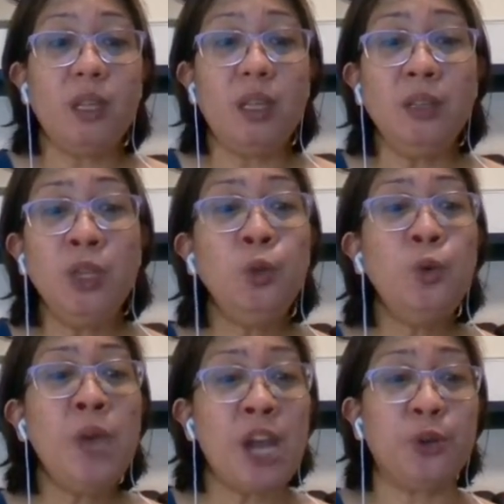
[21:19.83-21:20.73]
the
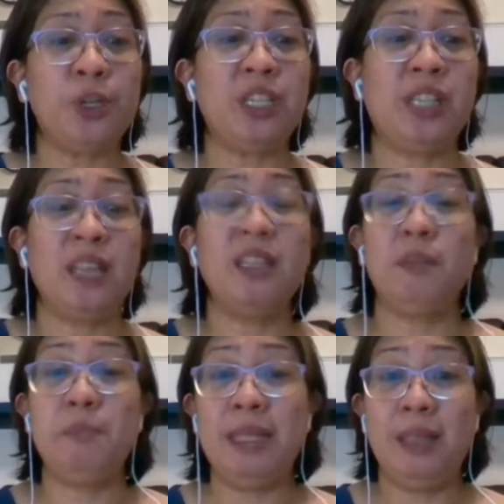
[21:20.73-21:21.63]
two errors
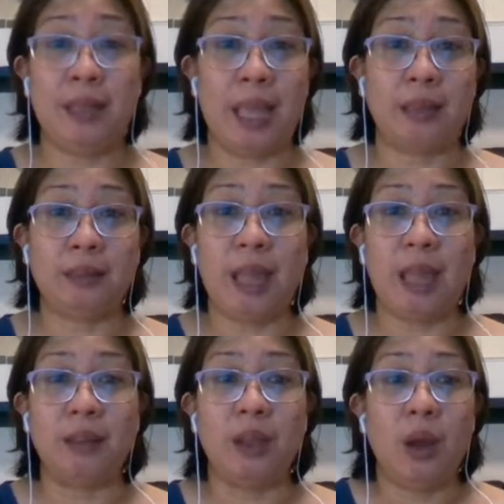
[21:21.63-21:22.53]
cannot be
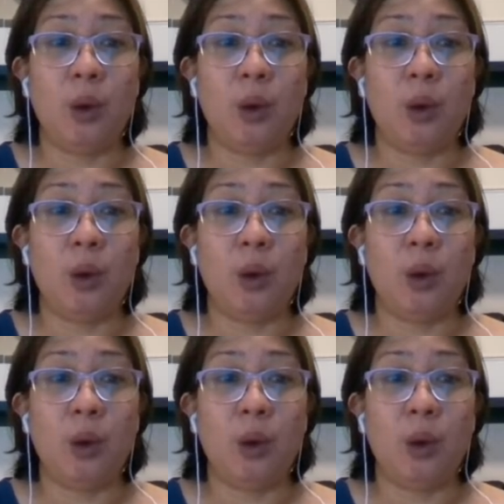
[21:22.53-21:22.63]
detected.